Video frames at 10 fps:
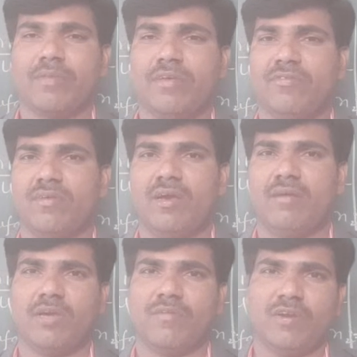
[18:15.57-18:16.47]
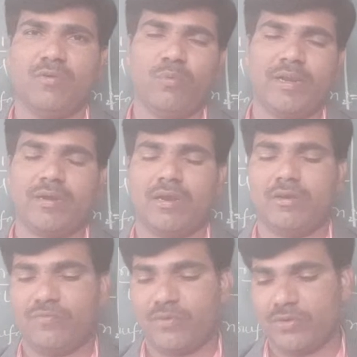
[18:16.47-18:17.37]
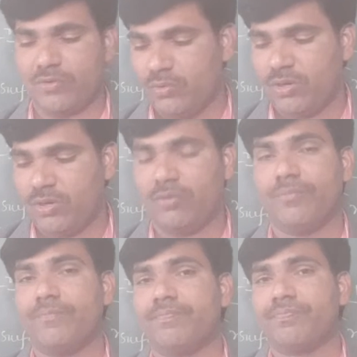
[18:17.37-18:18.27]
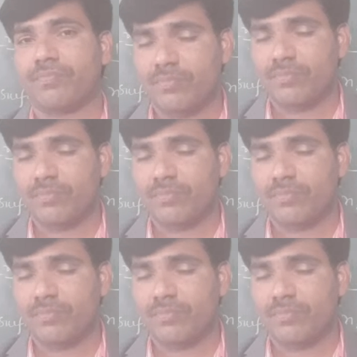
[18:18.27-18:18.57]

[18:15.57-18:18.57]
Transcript: Yes, I am given numerically for you now.